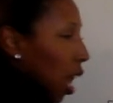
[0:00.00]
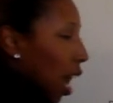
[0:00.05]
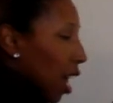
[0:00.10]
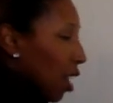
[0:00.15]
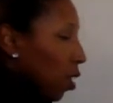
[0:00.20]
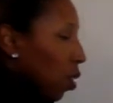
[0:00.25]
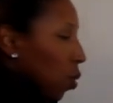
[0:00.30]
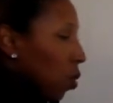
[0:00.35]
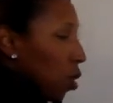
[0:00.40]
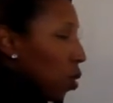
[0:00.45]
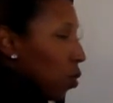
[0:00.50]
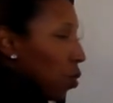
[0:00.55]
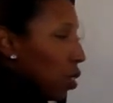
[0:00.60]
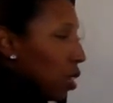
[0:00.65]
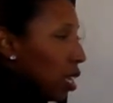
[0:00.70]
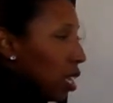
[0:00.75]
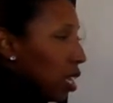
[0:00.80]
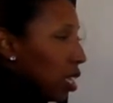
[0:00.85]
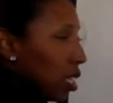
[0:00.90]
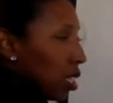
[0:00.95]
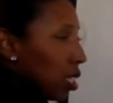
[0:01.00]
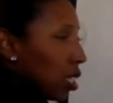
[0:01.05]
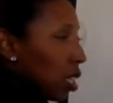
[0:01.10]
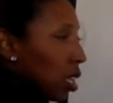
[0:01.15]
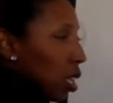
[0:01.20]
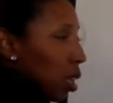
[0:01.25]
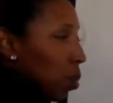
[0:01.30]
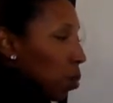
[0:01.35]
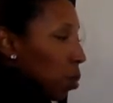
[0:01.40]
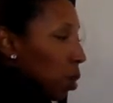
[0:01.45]
I don't know these,
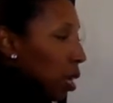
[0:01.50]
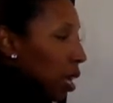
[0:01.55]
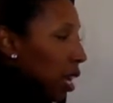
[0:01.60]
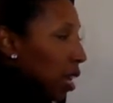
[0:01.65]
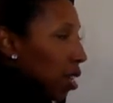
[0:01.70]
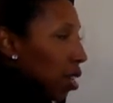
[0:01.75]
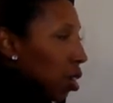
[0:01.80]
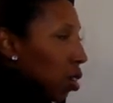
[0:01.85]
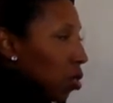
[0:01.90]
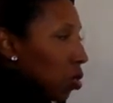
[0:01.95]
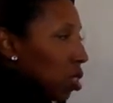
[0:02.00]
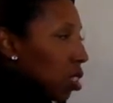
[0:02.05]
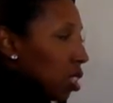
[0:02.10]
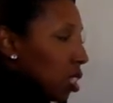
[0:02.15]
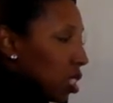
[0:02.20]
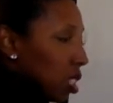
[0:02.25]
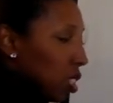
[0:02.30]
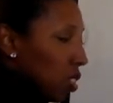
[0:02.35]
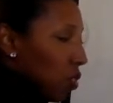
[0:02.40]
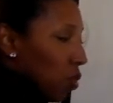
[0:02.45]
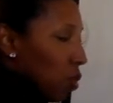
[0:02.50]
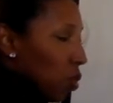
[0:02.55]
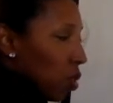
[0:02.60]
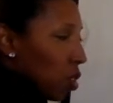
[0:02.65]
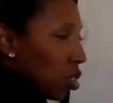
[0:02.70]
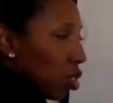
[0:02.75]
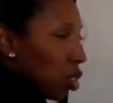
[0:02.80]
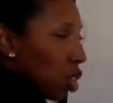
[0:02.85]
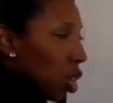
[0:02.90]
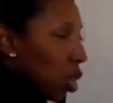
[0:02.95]
but I know
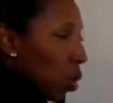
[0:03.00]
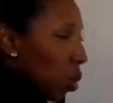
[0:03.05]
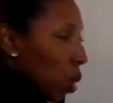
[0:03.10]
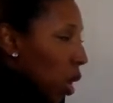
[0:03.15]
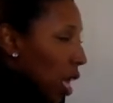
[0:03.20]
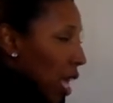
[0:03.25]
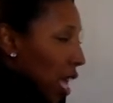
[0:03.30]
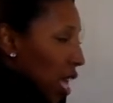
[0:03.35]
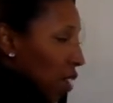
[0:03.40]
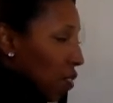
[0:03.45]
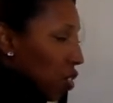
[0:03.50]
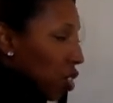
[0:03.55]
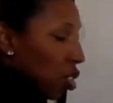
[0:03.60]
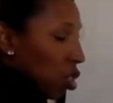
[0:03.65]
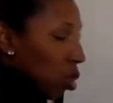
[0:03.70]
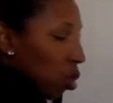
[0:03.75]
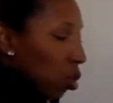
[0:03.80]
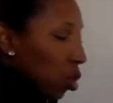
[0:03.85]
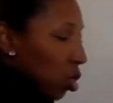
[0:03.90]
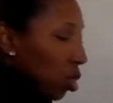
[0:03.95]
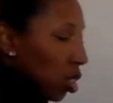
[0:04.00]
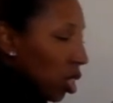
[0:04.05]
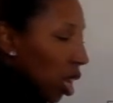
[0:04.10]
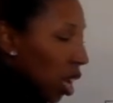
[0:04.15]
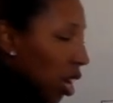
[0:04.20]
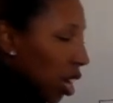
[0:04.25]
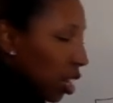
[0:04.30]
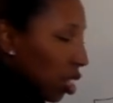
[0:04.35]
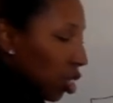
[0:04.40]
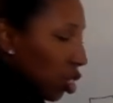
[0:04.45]
64. So if the total is
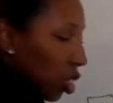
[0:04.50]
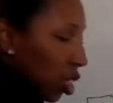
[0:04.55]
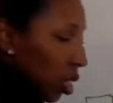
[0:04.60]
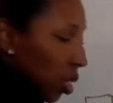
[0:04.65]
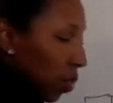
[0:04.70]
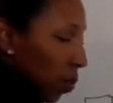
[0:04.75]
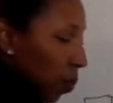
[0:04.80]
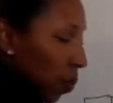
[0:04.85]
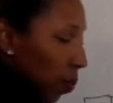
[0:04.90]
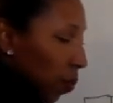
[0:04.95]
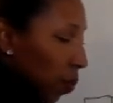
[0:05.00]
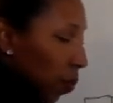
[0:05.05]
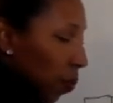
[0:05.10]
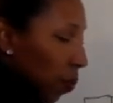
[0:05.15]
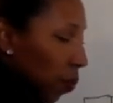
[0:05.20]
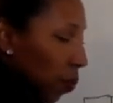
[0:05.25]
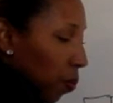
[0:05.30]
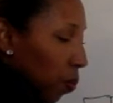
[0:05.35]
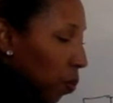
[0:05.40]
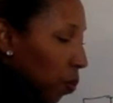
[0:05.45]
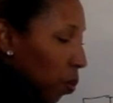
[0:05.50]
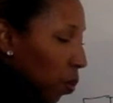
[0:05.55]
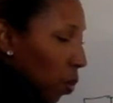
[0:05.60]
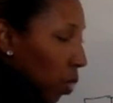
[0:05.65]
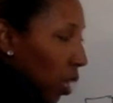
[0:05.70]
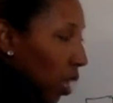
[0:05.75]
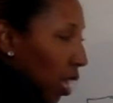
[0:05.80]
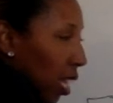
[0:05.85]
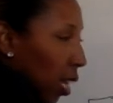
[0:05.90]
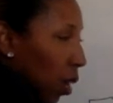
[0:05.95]
100,
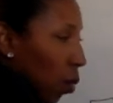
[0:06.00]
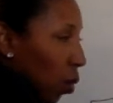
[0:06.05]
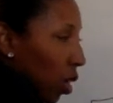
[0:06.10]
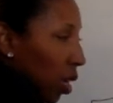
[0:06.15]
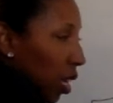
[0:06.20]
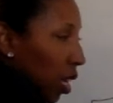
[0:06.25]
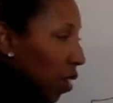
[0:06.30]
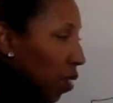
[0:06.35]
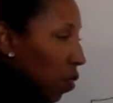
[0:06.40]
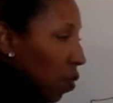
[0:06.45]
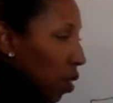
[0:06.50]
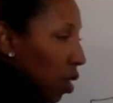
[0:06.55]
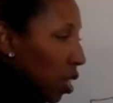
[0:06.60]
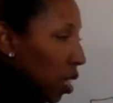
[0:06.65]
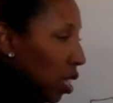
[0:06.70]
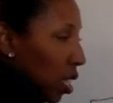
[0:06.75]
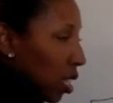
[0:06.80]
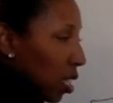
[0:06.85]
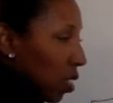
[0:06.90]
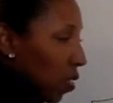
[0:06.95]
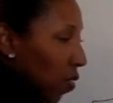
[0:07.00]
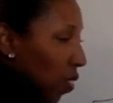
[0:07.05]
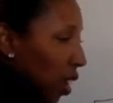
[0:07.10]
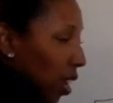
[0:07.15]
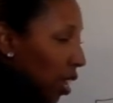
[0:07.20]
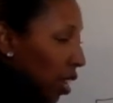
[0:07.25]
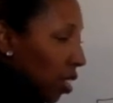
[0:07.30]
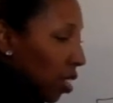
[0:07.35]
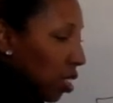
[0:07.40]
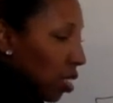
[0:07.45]
and I want to get rid of this to
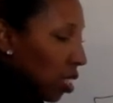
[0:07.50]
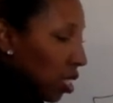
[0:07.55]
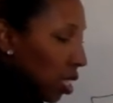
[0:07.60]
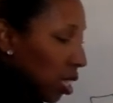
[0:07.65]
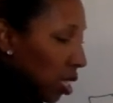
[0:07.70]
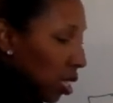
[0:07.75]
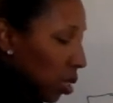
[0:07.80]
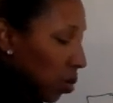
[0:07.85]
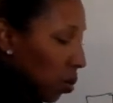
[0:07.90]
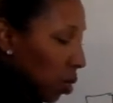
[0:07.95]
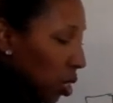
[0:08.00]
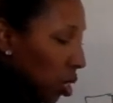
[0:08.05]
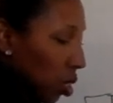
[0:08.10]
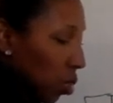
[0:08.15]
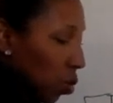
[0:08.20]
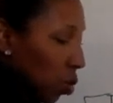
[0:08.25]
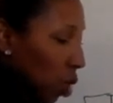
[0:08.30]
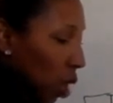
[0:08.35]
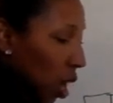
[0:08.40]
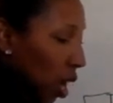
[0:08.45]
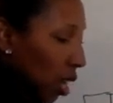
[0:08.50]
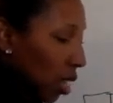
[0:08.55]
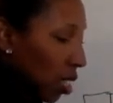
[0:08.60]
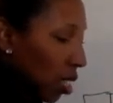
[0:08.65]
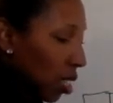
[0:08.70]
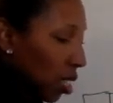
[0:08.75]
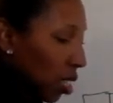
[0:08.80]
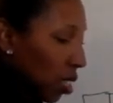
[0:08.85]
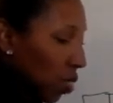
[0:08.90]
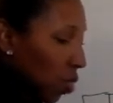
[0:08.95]
find out the t's, I'm going to subtract
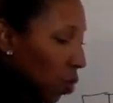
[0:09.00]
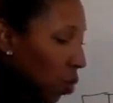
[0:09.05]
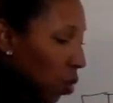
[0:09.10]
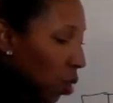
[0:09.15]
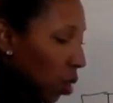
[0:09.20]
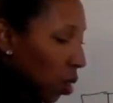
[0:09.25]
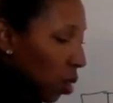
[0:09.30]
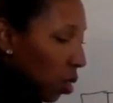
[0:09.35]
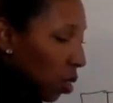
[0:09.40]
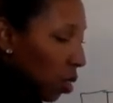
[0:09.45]
64.